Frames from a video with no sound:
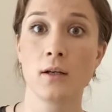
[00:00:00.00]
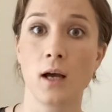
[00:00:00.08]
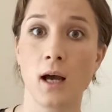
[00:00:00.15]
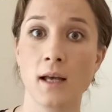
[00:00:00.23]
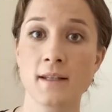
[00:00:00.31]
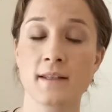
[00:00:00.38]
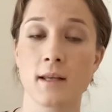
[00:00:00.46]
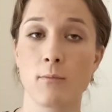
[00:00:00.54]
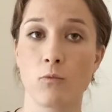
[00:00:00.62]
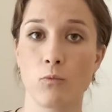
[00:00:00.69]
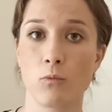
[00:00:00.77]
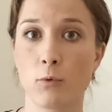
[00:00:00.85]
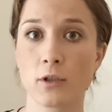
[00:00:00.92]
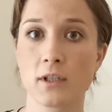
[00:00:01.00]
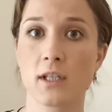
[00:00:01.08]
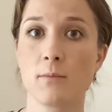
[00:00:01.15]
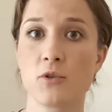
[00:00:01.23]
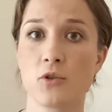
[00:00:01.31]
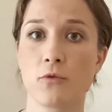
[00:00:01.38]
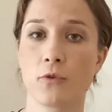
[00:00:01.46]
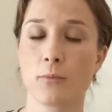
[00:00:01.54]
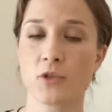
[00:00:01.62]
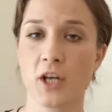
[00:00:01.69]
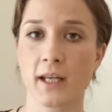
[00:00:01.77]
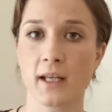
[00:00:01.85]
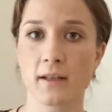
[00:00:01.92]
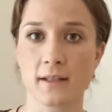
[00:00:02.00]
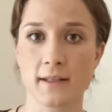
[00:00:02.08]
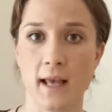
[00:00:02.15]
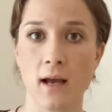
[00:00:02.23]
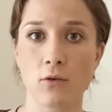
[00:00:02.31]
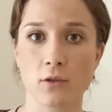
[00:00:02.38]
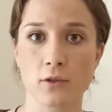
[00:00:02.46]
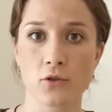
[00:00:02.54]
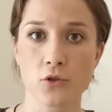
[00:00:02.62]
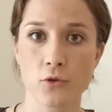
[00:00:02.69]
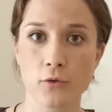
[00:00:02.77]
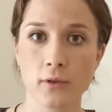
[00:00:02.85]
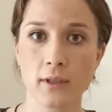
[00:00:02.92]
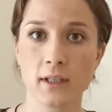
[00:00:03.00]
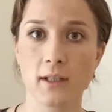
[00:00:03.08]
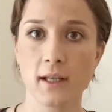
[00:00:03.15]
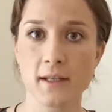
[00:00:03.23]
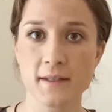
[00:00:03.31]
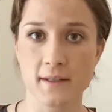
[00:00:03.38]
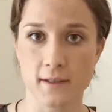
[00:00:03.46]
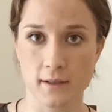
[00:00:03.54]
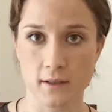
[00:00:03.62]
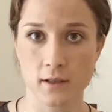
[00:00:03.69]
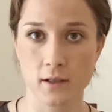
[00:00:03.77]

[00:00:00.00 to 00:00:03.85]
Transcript: Ask them, what keeps you from checking this out, and truly listen.